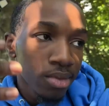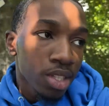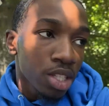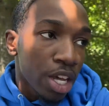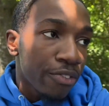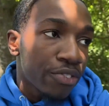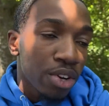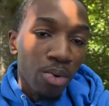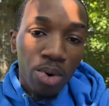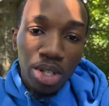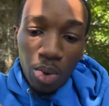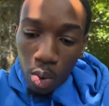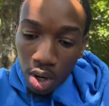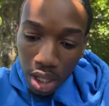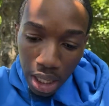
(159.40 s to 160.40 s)
if there was
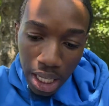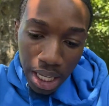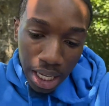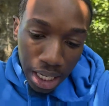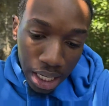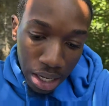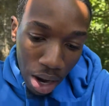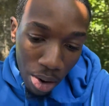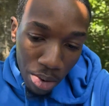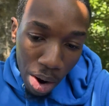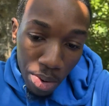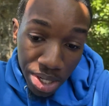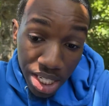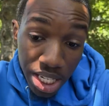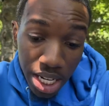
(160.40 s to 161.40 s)
water leak in it, I
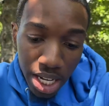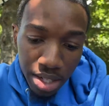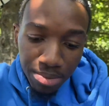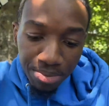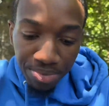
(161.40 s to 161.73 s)
would see it.